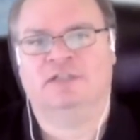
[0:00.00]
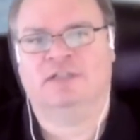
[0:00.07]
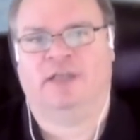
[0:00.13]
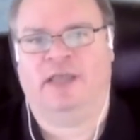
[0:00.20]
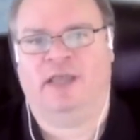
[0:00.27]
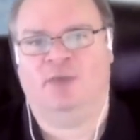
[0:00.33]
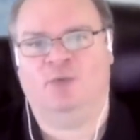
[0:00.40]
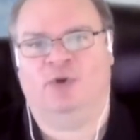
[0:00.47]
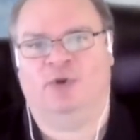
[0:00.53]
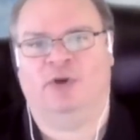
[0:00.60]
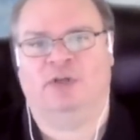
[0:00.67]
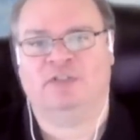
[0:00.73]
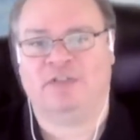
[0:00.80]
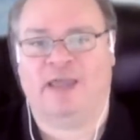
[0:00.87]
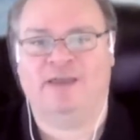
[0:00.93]
Today, we're
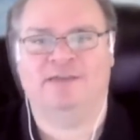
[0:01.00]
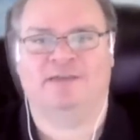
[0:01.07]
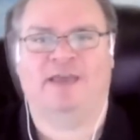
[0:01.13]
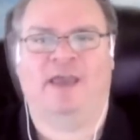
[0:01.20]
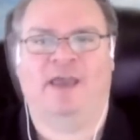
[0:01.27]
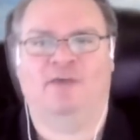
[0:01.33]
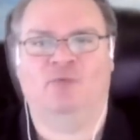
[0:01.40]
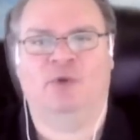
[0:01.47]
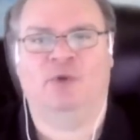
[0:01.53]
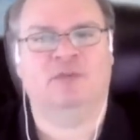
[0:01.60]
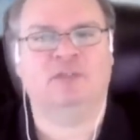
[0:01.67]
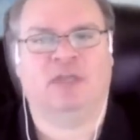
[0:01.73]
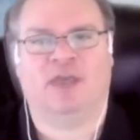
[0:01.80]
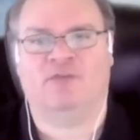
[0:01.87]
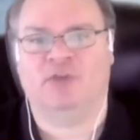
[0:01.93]
excited to have with
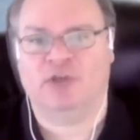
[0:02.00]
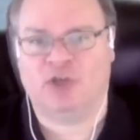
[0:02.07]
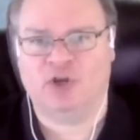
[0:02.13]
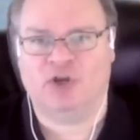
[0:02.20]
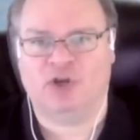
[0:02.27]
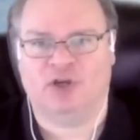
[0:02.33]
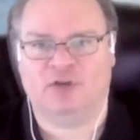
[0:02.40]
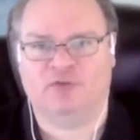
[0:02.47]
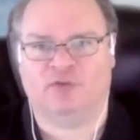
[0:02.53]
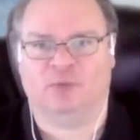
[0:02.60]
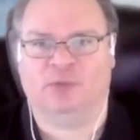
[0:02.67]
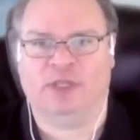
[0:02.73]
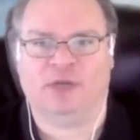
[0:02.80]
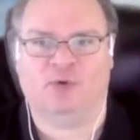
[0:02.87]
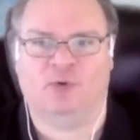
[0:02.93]
us Kevin Cook
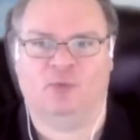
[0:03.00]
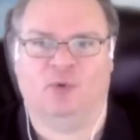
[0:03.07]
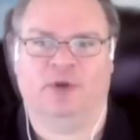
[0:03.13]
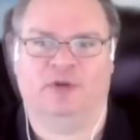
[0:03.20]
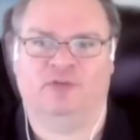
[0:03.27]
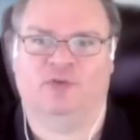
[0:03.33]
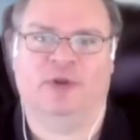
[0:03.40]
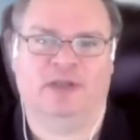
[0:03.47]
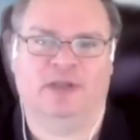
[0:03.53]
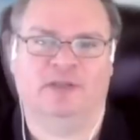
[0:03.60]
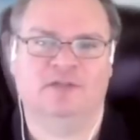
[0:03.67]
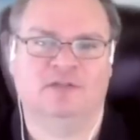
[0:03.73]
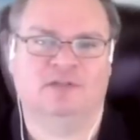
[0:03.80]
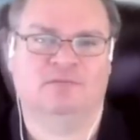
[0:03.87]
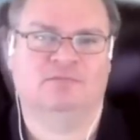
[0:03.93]
from Liquidware joining
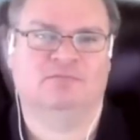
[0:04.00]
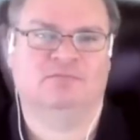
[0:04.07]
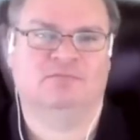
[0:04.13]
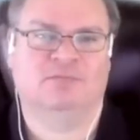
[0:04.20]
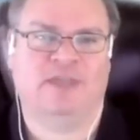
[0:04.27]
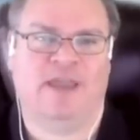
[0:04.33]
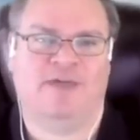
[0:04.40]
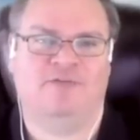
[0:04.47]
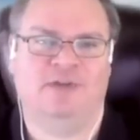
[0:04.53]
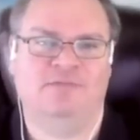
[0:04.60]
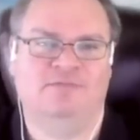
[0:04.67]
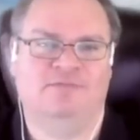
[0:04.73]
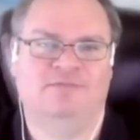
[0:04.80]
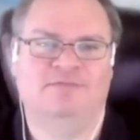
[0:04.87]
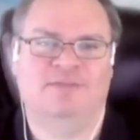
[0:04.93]
us.
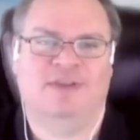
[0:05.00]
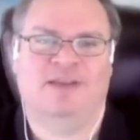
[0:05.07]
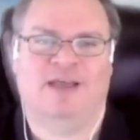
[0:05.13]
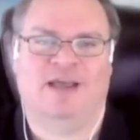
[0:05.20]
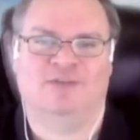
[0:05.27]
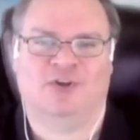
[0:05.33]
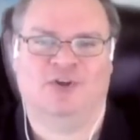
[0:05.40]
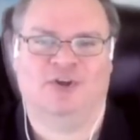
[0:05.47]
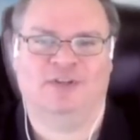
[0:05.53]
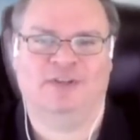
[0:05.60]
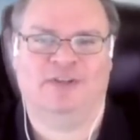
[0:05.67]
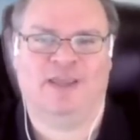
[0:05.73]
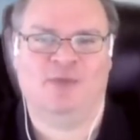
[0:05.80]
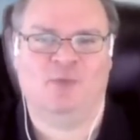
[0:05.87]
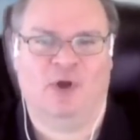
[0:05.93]
Kevin, how's it going
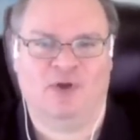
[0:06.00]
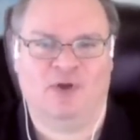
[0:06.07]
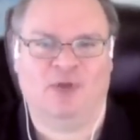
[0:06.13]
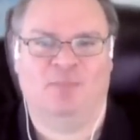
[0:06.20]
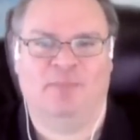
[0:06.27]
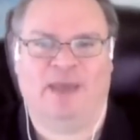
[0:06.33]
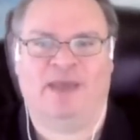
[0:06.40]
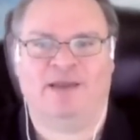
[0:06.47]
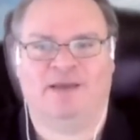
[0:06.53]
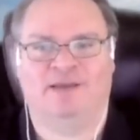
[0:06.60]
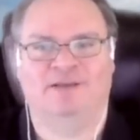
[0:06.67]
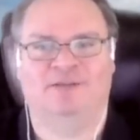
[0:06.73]
today? Welcome back.